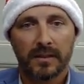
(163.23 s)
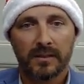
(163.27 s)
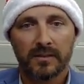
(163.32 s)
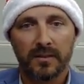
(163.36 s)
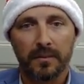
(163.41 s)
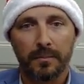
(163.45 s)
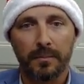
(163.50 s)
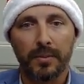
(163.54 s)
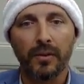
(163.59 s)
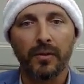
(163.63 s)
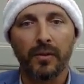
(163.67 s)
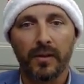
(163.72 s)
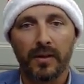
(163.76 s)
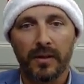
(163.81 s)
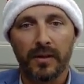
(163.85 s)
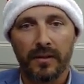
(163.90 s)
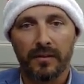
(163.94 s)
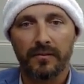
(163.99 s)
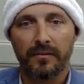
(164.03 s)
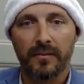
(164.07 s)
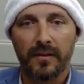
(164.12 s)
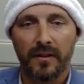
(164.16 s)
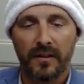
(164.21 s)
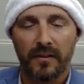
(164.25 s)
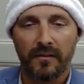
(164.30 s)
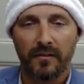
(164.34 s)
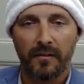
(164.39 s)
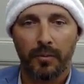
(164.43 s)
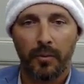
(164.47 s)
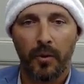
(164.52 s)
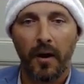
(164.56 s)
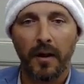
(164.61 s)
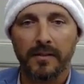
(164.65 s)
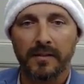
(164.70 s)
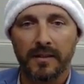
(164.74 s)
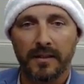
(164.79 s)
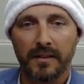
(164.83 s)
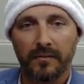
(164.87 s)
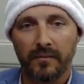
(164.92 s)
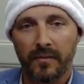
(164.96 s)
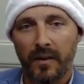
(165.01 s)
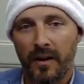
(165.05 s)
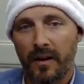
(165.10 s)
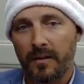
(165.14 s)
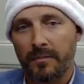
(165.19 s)
stability of, of the pricing
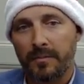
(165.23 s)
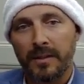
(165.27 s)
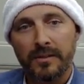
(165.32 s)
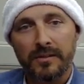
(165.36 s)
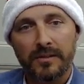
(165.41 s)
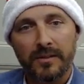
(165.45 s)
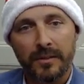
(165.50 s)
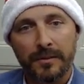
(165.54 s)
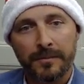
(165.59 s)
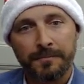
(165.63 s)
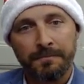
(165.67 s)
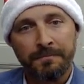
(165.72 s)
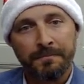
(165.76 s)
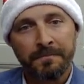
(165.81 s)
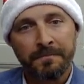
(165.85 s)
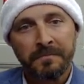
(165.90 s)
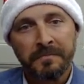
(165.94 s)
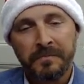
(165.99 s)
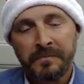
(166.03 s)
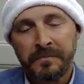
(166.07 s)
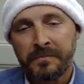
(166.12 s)
environment. So